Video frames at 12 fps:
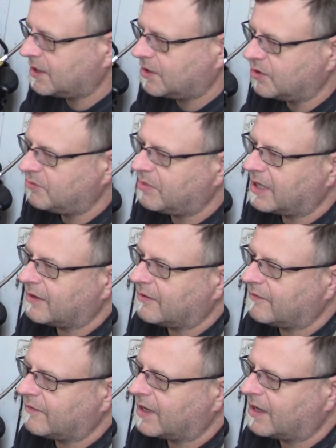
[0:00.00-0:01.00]
good bit
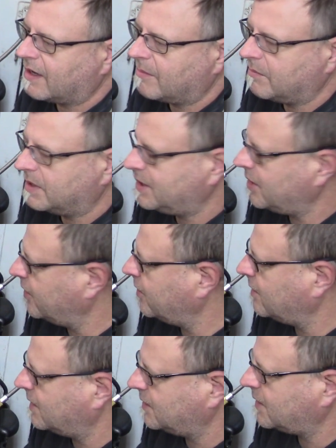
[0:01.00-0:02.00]
of
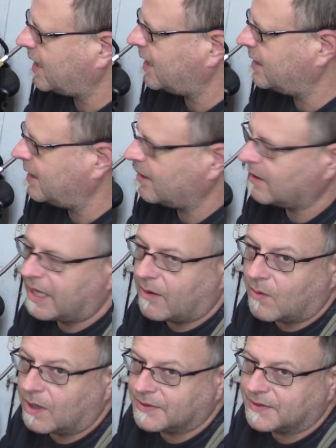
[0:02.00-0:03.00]
material inside of there
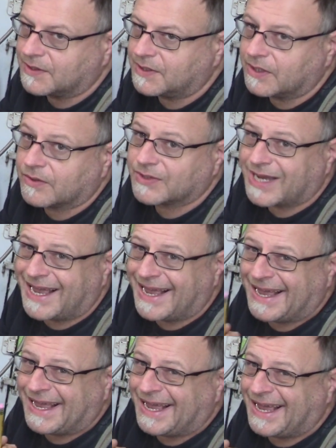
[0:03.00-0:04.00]
that was the seals.
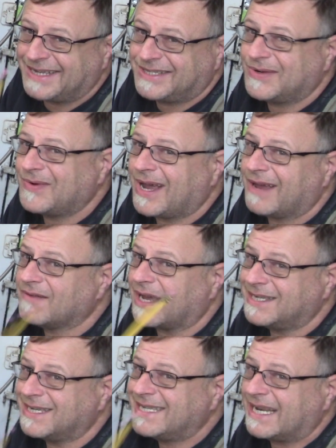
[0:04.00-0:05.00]
I
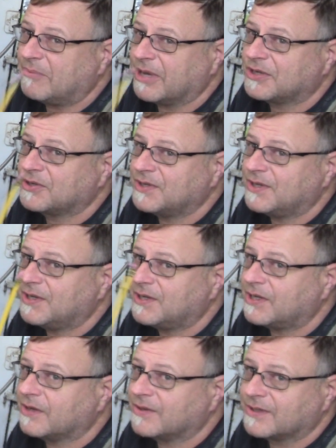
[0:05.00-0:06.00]
did take pictures of the
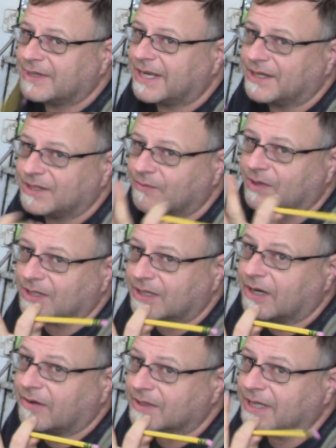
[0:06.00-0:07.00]
seals in case you wanted
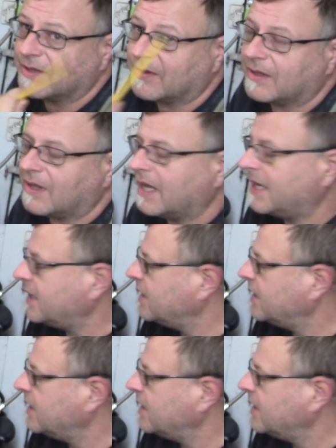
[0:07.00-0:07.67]
to know what they look like.